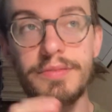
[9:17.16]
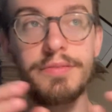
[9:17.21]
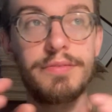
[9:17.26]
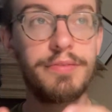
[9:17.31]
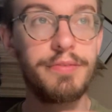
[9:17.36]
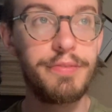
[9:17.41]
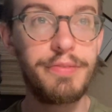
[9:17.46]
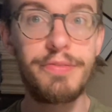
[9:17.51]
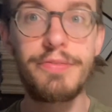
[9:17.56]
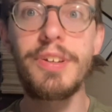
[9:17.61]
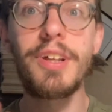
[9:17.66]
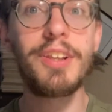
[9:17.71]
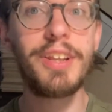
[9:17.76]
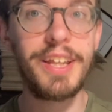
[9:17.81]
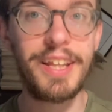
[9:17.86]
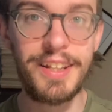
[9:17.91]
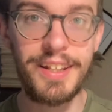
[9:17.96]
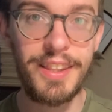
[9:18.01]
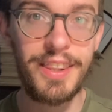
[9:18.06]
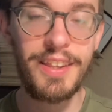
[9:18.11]
fill
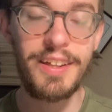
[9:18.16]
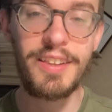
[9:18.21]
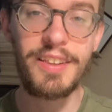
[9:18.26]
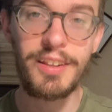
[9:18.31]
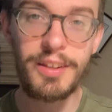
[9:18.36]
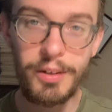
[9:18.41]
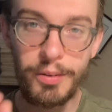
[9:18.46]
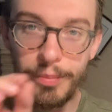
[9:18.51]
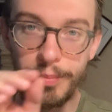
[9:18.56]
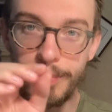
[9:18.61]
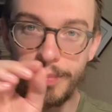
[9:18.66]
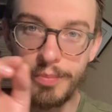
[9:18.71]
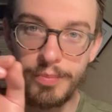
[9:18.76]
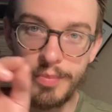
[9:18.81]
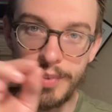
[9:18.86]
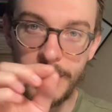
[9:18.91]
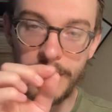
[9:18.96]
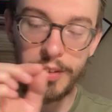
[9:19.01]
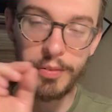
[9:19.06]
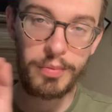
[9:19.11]
in the little
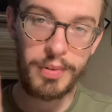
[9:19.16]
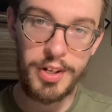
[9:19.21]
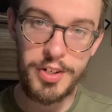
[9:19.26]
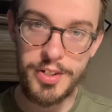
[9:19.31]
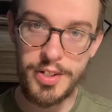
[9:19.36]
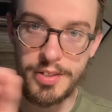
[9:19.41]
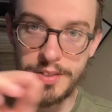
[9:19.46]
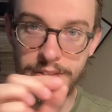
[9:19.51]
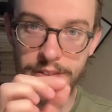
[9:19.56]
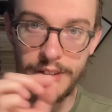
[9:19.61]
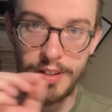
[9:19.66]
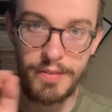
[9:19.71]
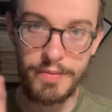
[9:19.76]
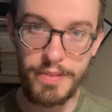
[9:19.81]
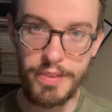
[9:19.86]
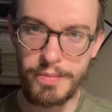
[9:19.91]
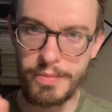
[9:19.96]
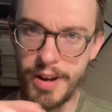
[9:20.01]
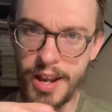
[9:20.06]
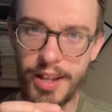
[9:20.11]
ridges of
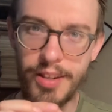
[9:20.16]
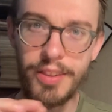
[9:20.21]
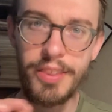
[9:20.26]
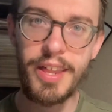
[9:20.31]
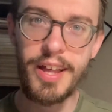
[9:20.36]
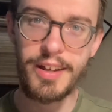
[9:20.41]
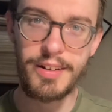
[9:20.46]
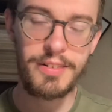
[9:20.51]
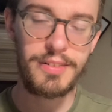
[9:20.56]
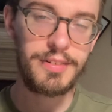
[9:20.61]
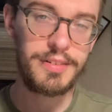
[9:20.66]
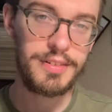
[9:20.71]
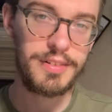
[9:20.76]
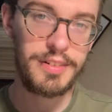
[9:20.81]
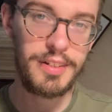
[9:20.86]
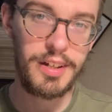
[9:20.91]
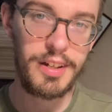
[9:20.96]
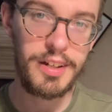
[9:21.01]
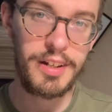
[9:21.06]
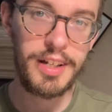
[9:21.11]
thread that
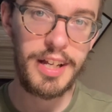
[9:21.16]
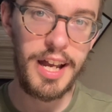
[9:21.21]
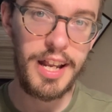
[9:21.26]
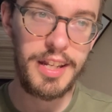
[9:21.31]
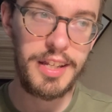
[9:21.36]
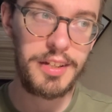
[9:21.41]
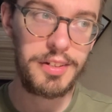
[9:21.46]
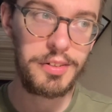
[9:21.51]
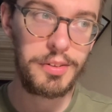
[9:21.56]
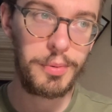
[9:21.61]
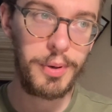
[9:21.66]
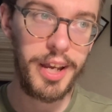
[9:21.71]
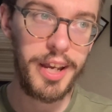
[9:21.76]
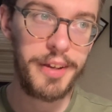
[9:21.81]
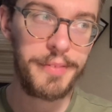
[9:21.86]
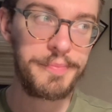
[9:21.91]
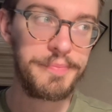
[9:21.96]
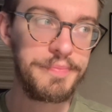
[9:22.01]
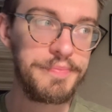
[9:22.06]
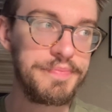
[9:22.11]
got eaten away.
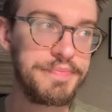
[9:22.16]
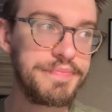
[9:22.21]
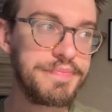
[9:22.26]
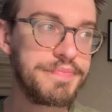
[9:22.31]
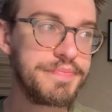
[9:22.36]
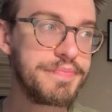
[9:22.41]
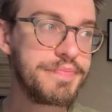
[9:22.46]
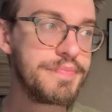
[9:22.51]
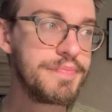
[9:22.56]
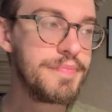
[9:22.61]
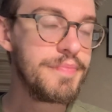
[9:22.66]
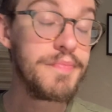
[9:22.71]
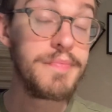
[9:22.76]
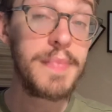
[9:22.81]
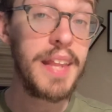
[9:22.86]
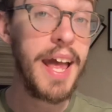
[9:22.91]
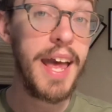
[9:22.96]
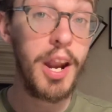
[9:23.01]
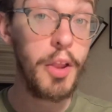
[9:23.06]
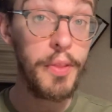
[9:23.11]

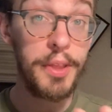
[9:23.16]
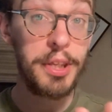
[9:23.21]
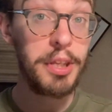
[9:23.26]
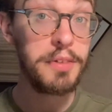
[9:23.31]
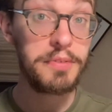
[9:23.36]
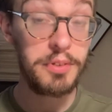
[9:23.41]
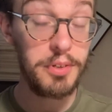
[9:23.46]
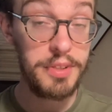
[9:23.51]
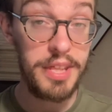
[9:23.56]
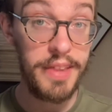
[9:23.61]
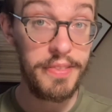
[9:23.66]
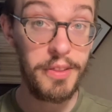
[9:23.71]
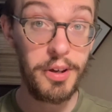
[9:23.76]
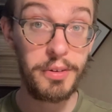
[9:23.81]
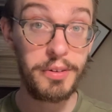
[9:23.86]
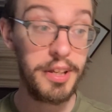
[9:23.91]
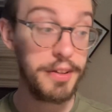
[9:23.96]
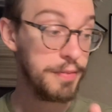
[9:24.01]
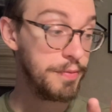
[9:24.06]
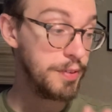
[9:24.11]
I don't think you have to do that, though.
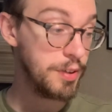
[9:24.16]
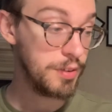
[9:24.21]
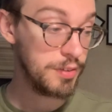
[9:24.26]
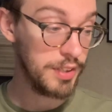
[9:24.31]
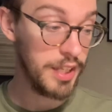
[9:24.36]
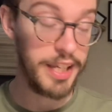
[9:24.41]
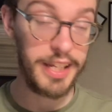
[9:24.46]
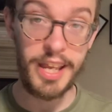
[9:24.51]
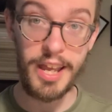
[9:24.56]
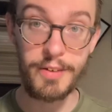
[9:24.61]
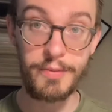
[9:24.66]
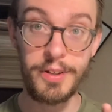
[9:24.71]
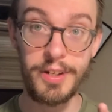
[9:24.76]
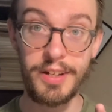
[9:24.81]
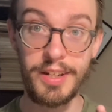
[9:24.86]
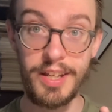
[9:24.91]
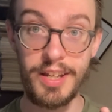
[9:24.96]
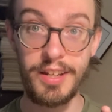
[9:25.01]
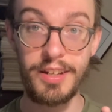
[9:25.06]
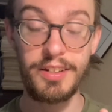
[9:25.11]
If you're like
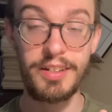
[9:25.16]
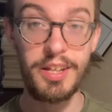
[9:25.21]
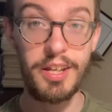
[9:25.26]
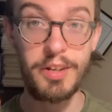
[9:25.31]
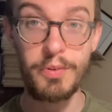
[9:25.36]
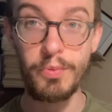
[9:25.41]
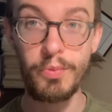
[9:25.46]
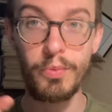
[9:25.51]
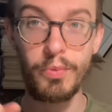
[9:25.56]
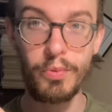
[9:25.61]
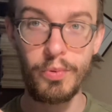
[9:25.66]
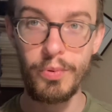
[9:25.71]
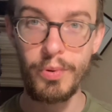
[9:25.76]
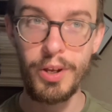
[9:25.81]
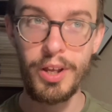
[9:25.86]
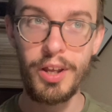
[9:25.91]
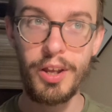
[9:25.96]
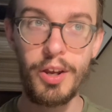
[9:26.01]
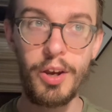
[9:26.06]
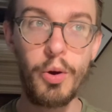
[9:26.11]
Evan and it
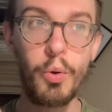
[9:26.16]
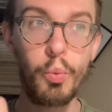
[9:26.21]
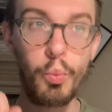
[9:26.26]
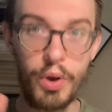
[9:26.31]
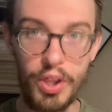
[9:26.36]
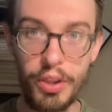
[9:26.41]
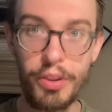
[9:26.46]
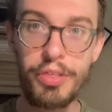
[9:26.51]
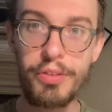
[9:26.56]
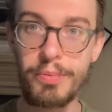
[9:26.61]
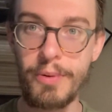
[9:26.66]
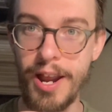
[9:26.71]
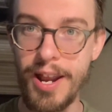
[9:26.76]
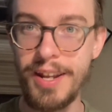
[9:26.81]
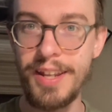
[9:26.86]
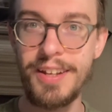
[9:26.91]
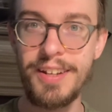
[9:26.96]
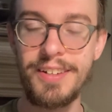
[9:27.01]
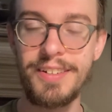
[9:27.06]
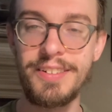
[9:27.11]
will thread
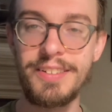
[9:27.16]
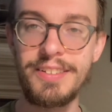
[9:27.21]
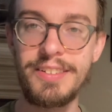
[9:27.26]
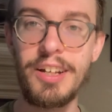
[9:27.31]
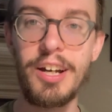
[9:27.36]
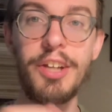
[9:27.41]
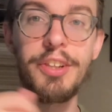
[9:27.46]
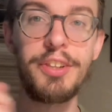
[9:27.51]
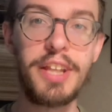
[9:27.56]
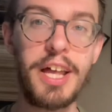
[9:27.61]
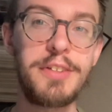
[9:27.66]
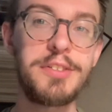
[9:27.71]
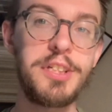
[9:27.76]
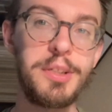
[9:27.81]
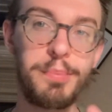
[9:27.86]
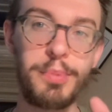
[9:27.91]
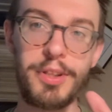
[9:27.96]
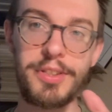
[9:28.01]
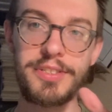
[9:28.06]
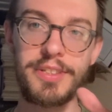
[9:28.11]
in unless you
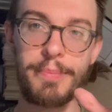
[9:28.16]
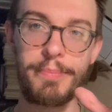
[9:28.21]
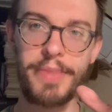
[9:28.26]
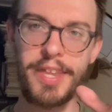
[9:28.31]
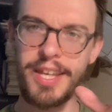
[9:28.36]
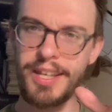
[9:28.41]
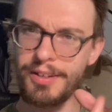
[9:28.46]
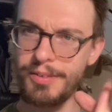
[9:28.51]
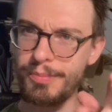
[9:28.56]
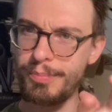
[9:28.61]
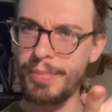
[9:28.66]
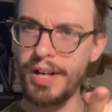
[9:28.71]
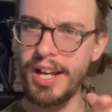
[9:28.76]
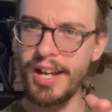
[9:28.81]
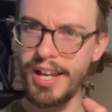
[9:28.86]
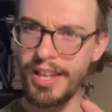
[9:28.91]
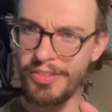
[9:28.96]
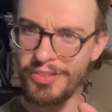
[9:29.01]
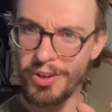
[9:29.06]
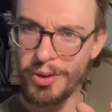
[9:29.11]
put something
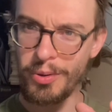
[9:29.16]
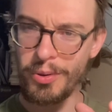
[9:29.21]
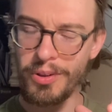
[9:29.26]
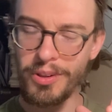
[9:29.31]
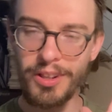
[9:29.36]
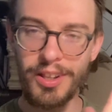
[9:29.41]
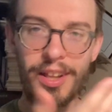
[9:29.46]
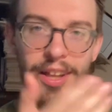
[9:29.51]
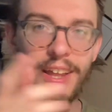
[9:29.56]
behind the hole,